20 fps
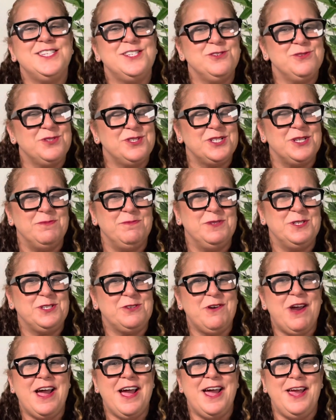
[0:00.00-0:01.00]
to
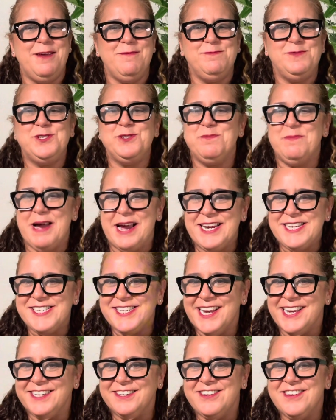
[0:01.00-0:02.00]
subscribe to my
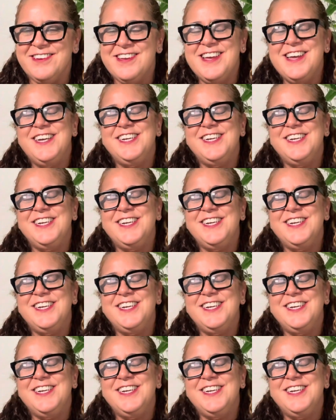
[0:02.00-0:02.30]
channel